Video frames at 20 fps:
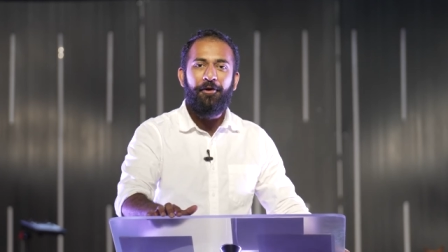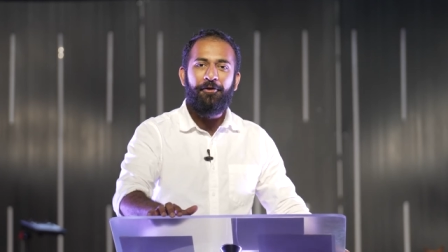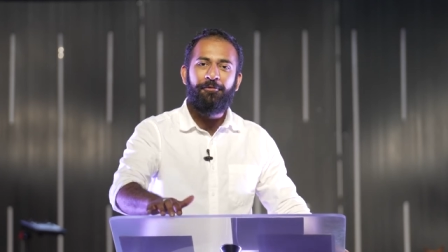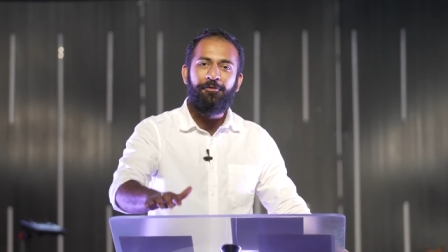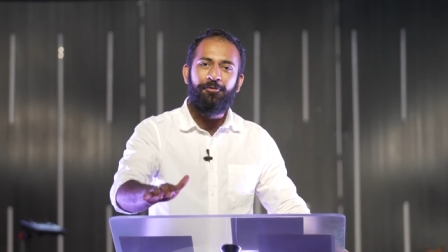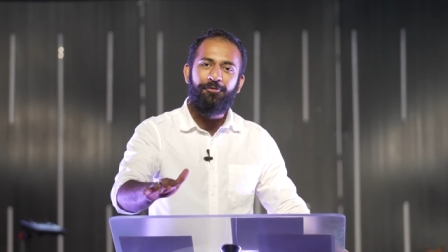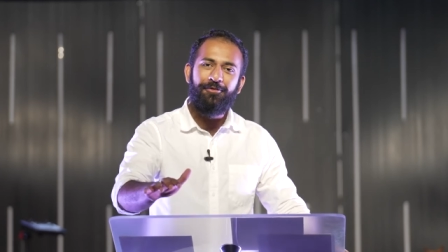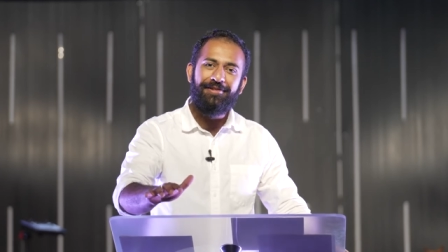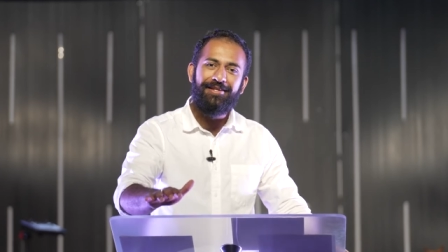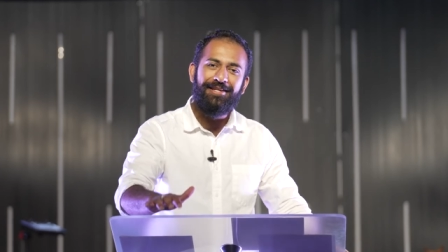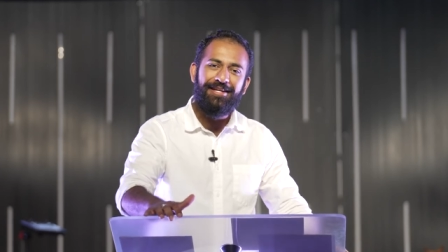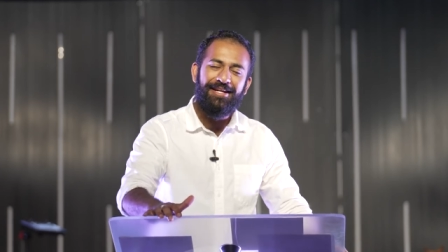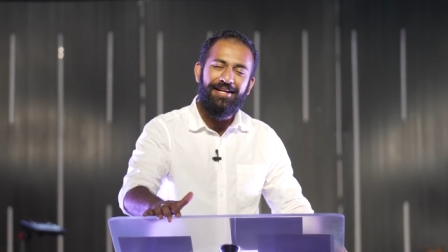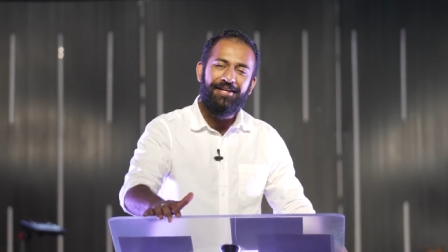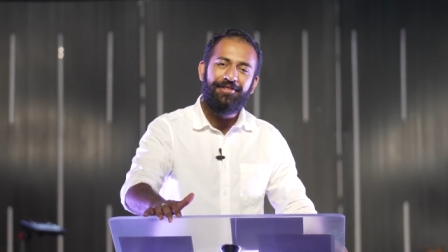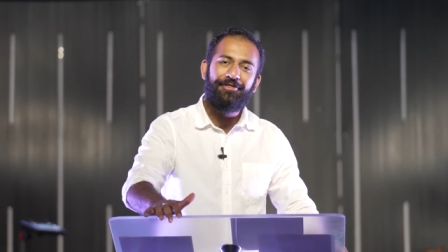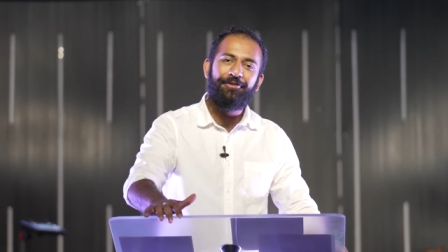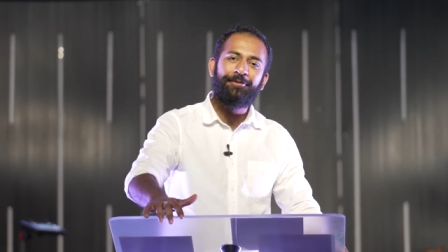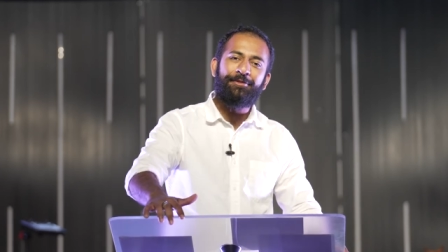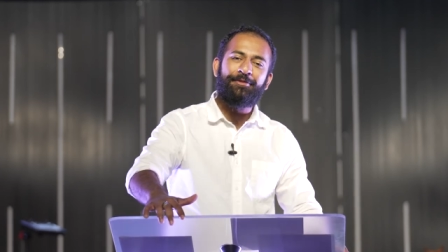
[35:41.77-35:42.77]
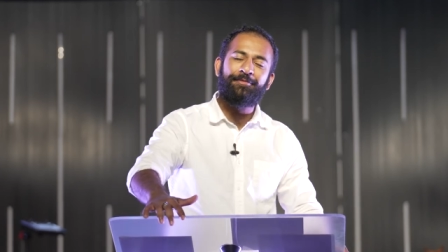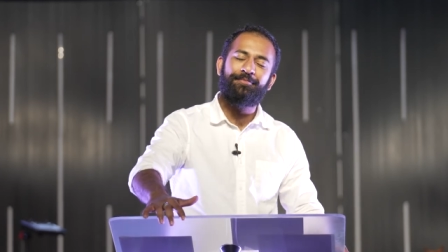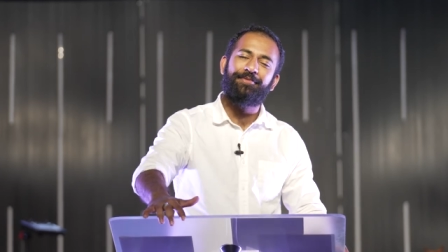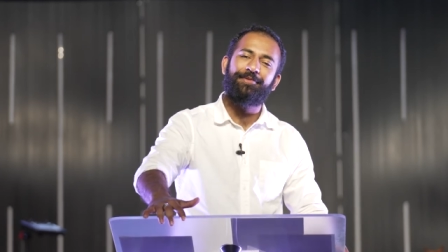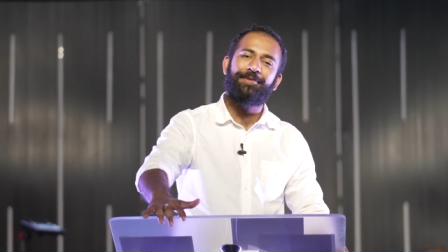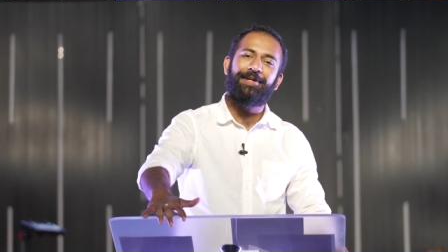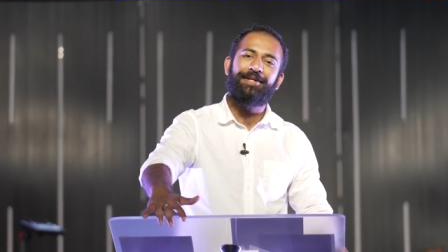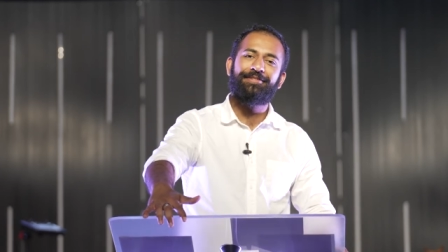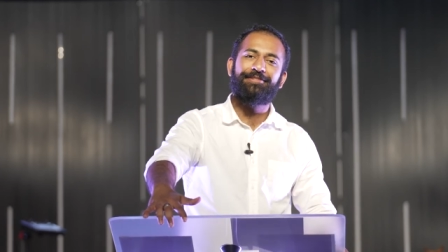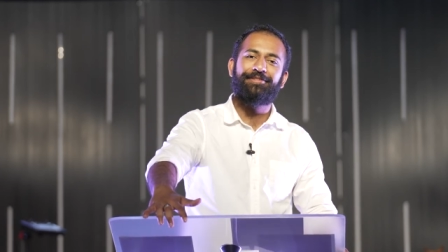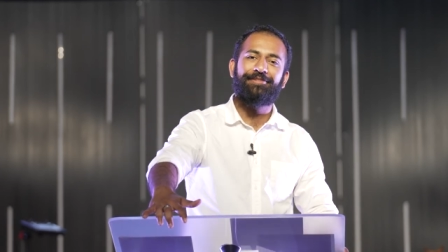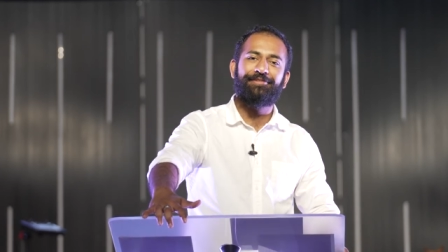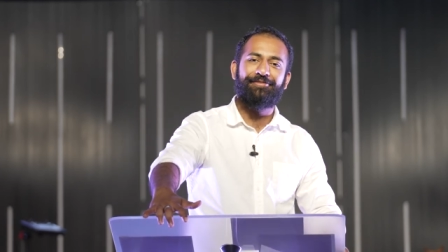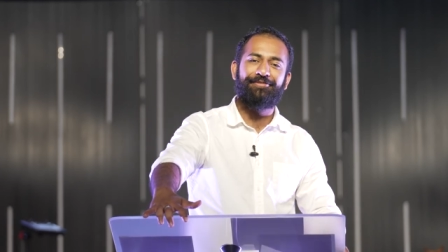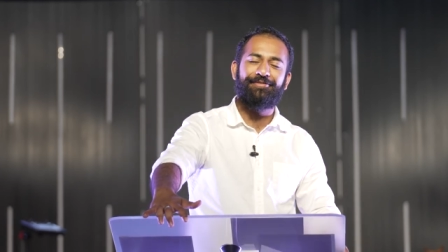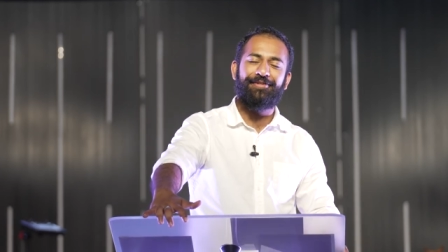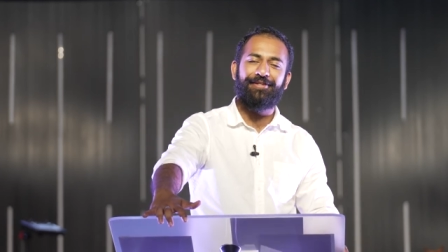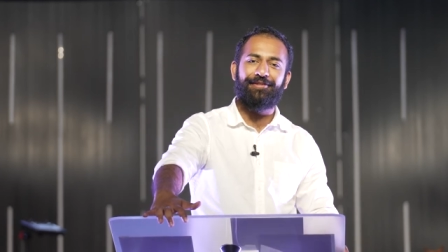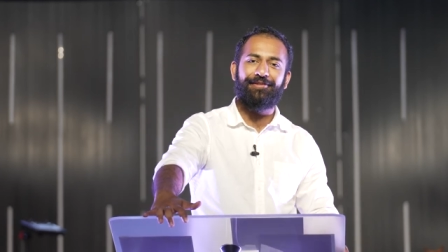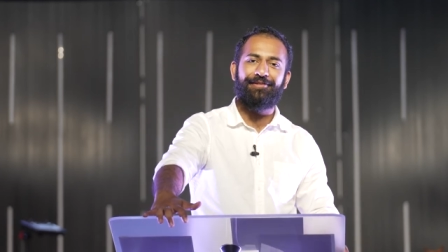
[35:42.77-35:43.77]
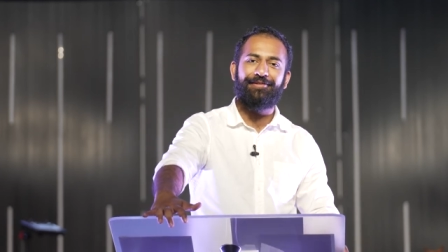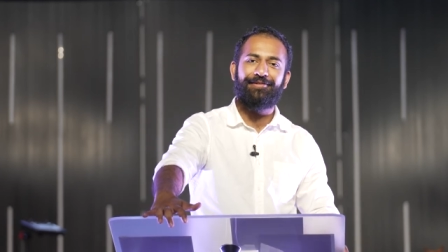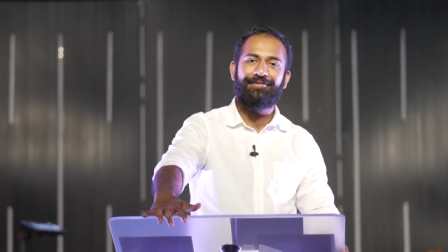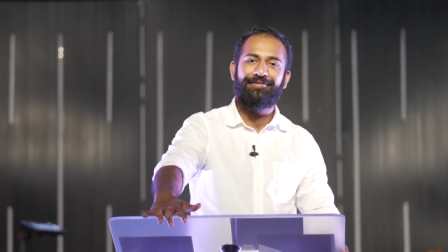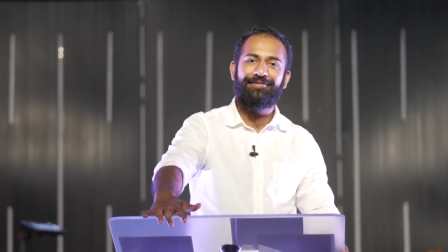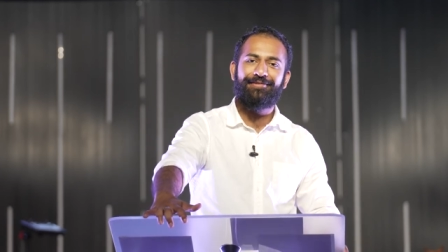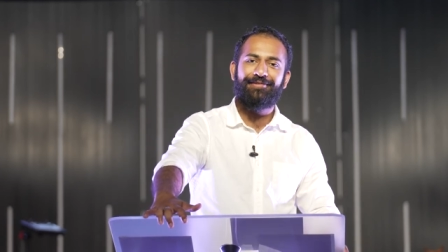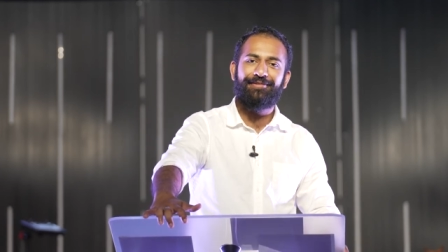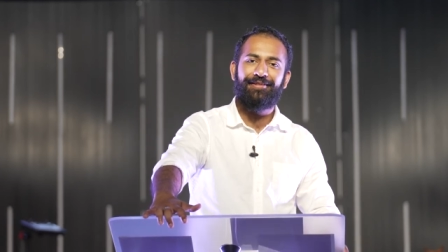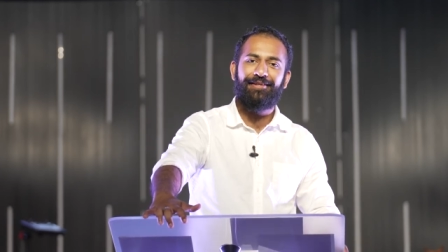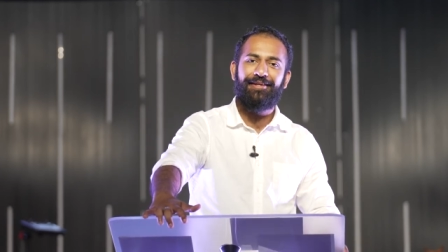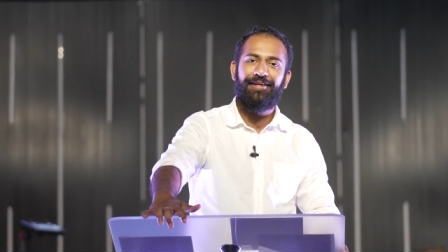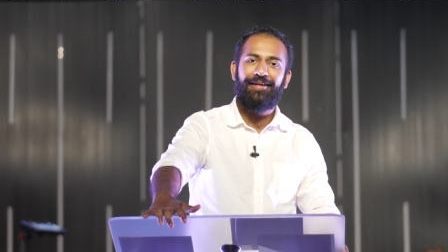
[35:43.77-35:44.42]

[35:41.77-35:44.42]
who need those parental figures.